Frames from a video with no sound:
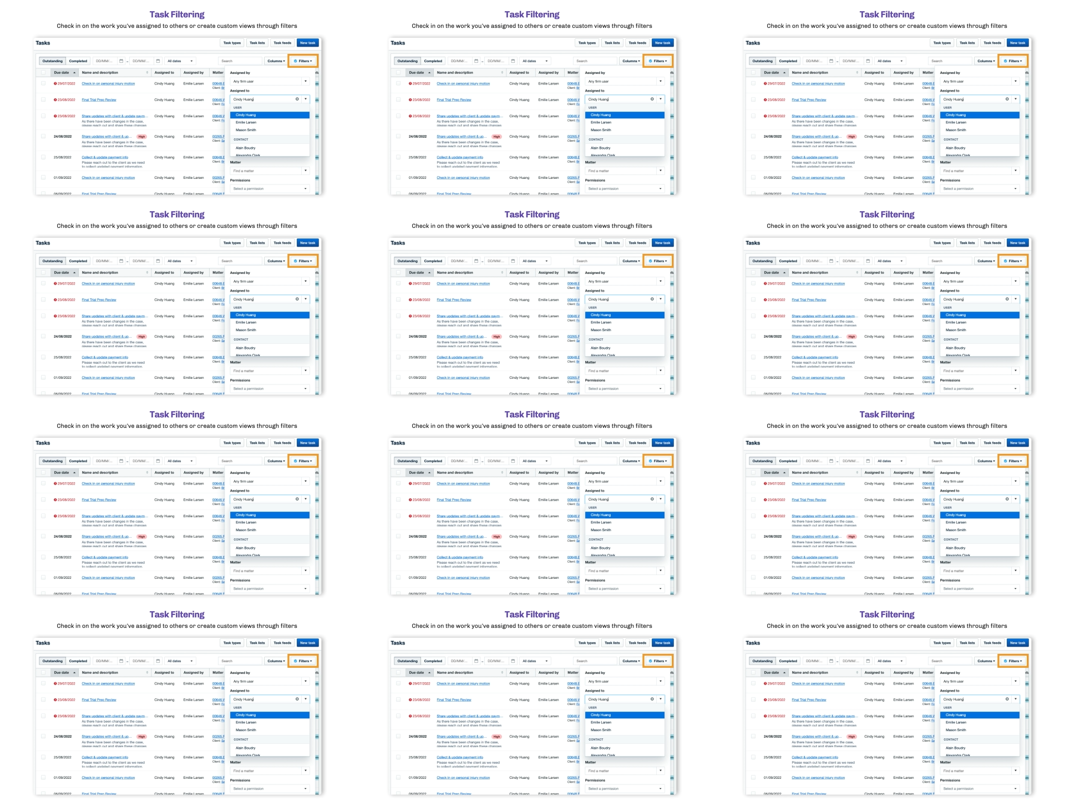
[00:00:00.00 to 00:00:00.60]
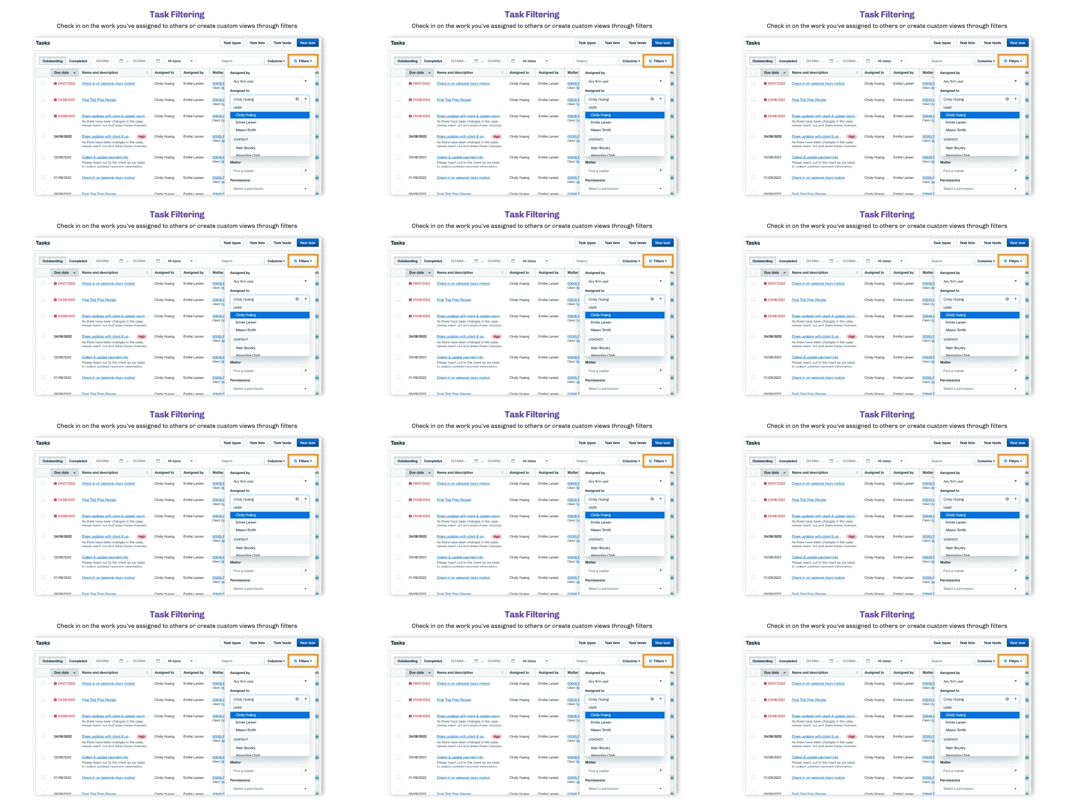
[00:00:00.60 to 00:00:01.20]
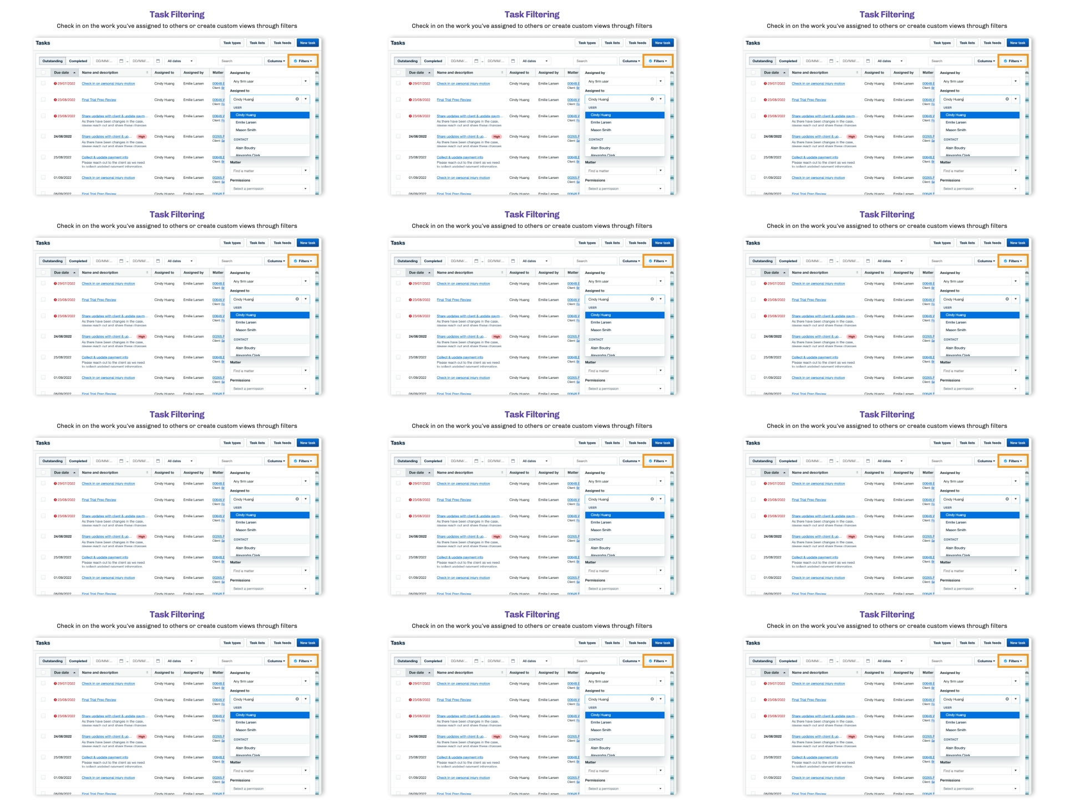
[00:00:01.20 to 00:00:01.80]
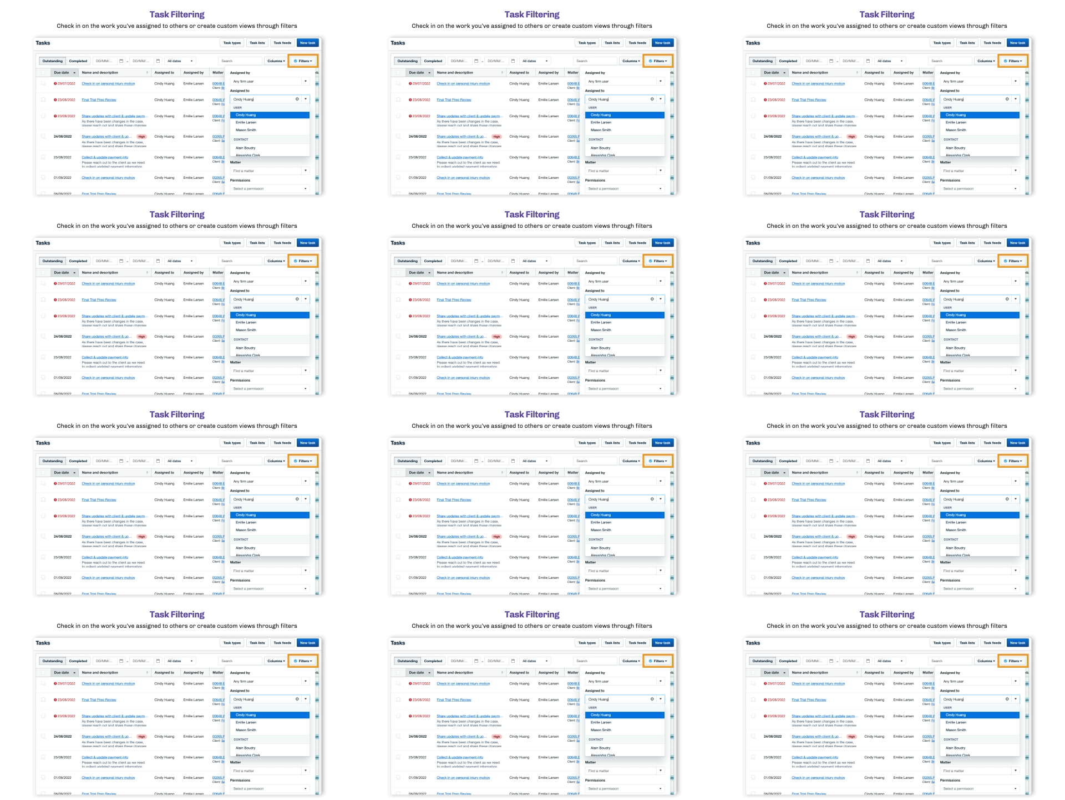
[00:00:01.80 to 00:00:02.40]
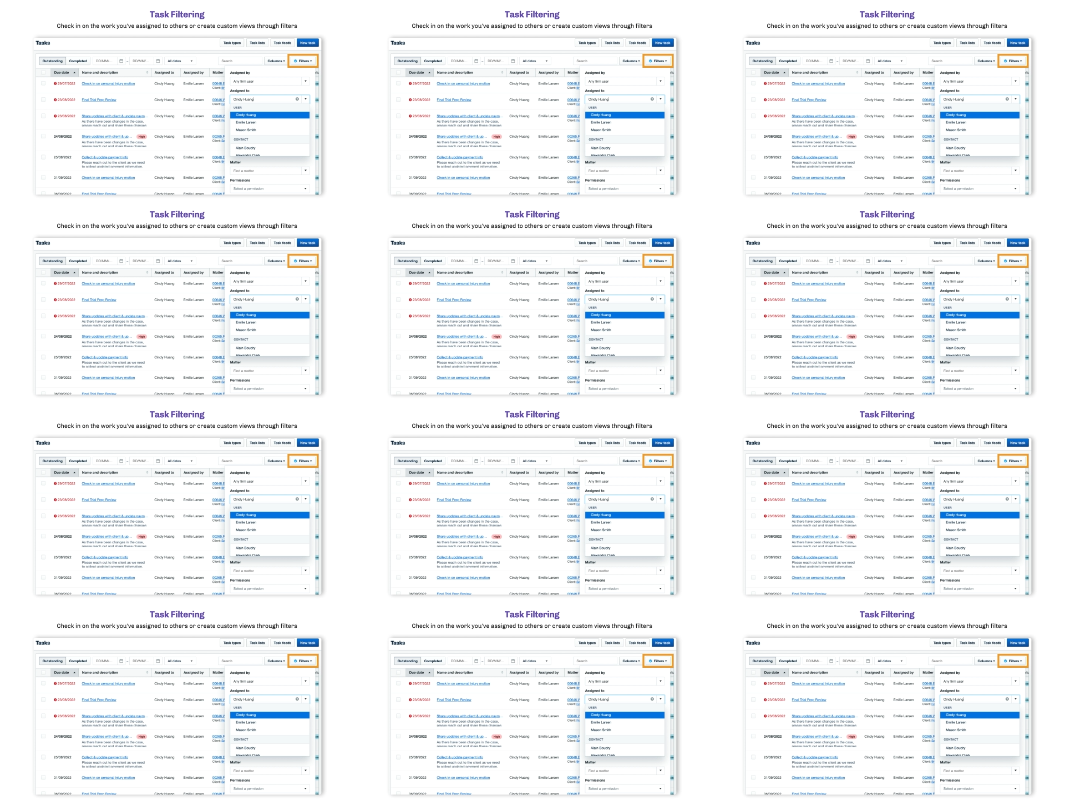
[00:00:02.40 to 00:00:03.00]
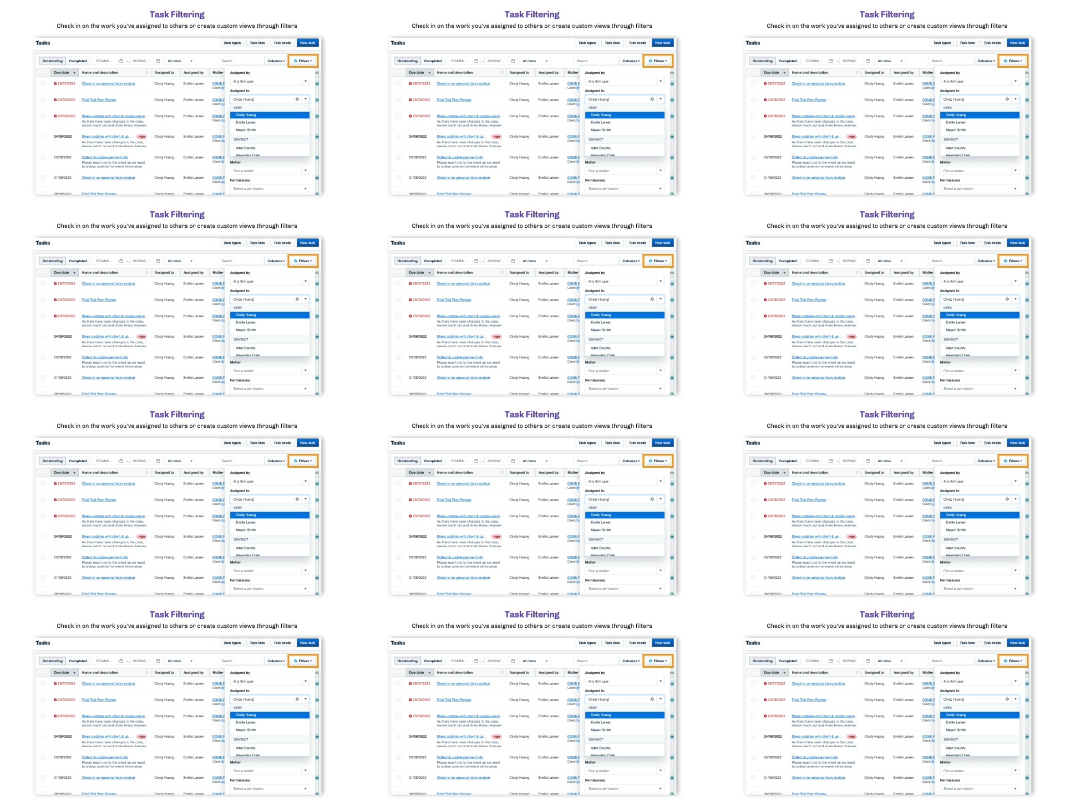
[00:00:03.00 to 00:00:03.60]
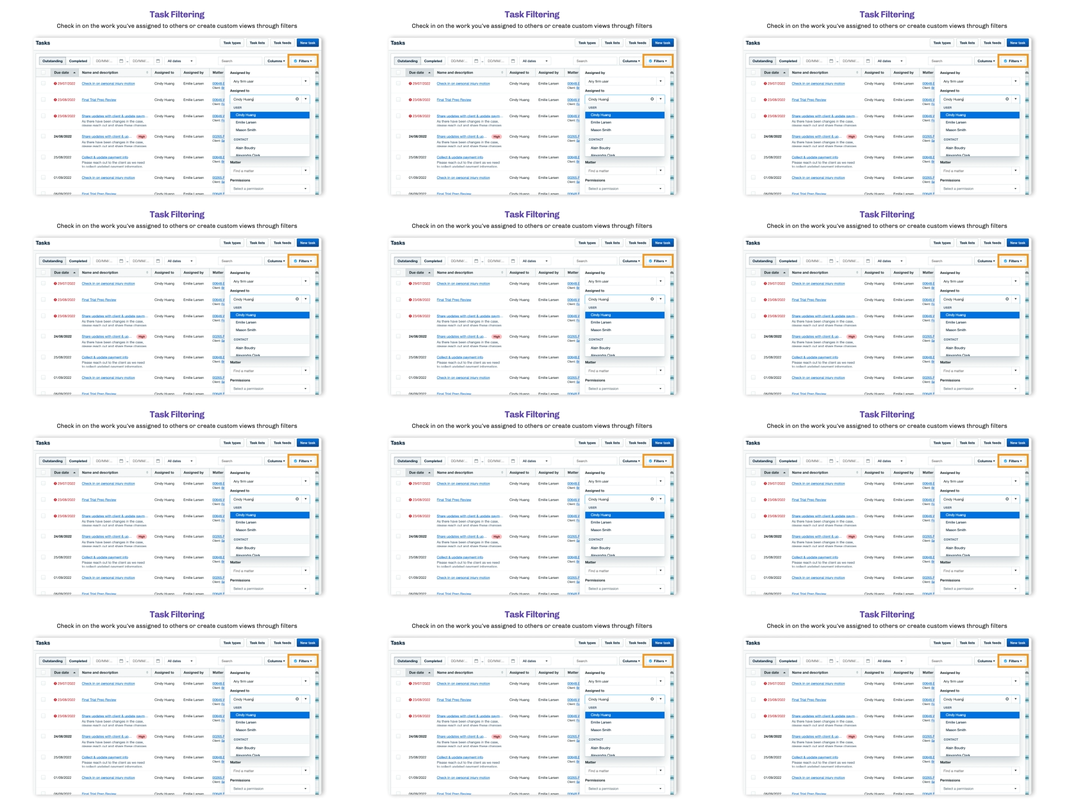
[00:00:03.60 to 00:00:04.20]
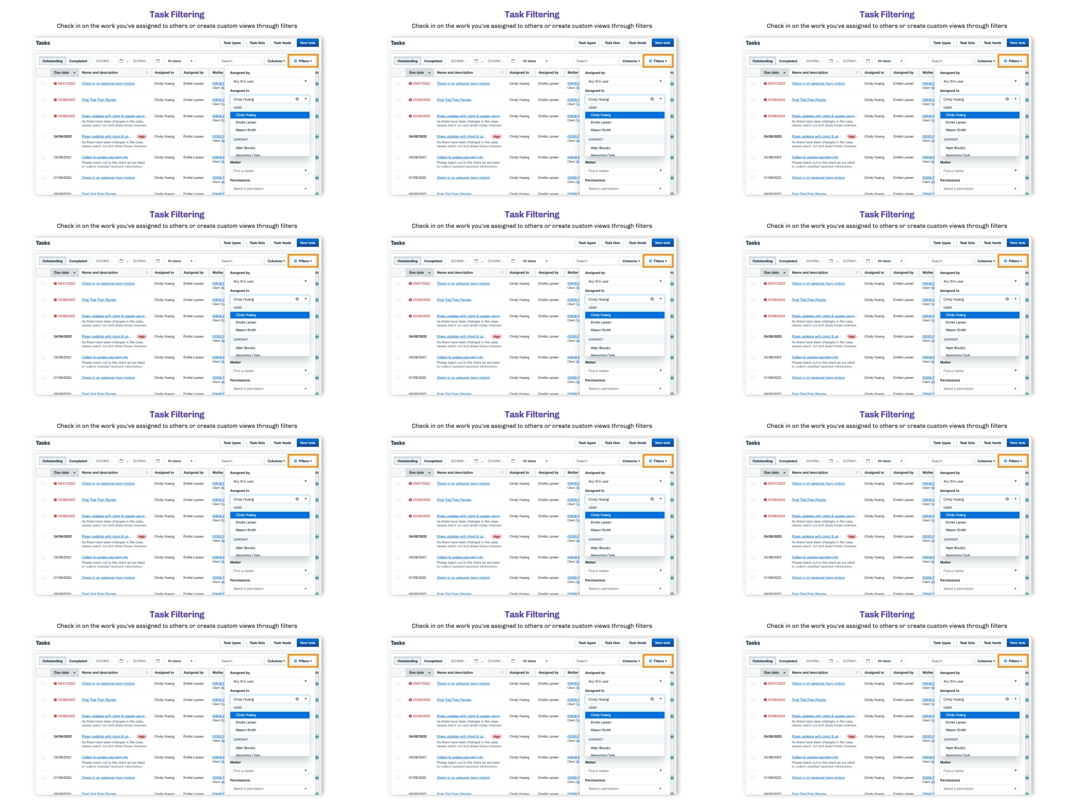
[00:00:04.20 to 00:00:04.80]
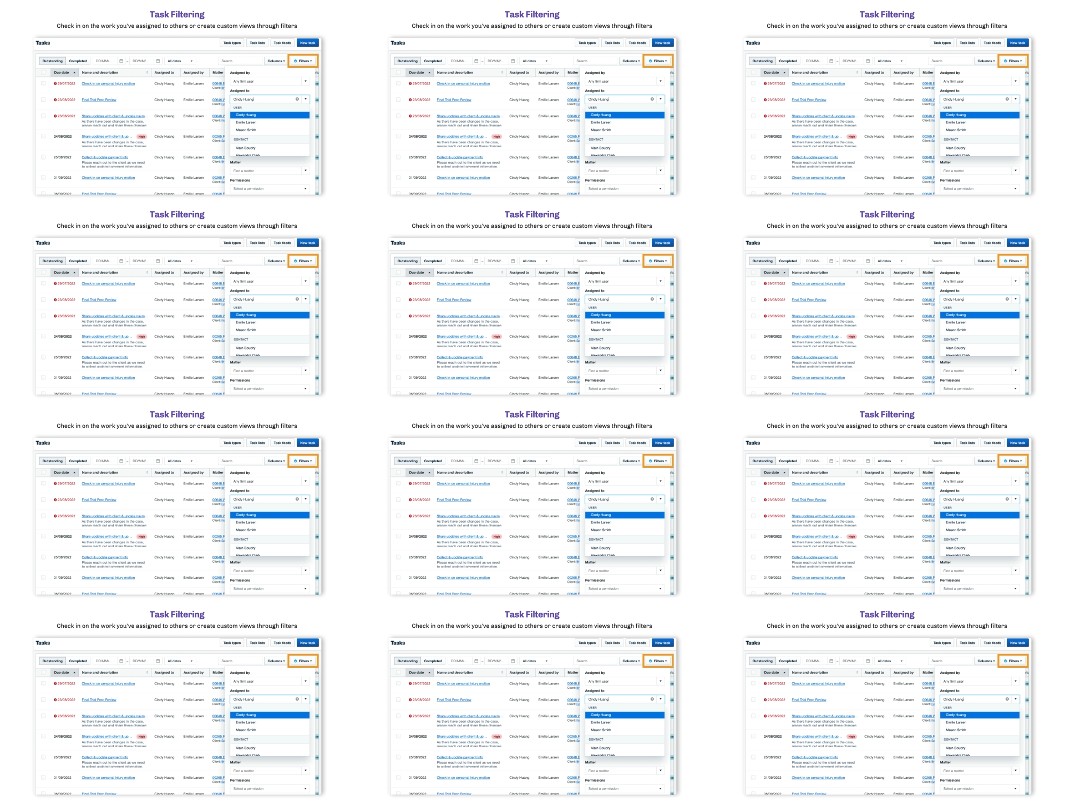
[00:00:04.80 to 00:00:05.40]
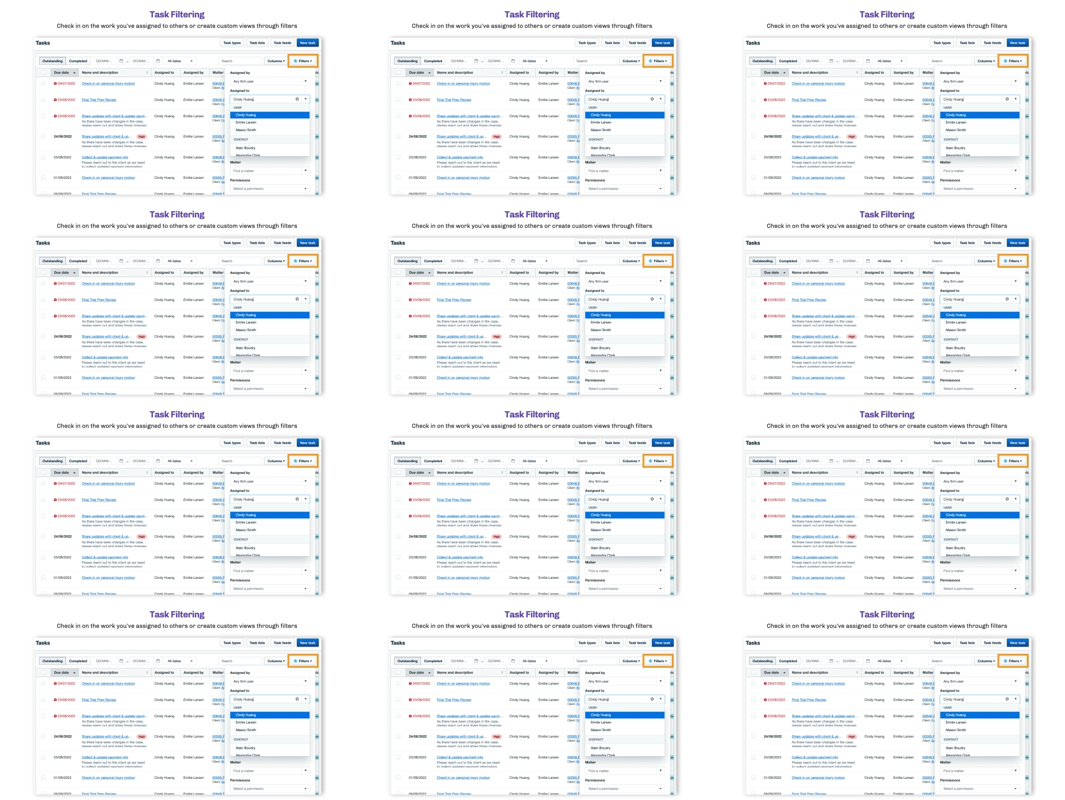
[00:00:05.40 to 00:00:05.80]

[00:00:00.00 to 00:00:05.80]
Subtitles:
[unreadable: no face in view]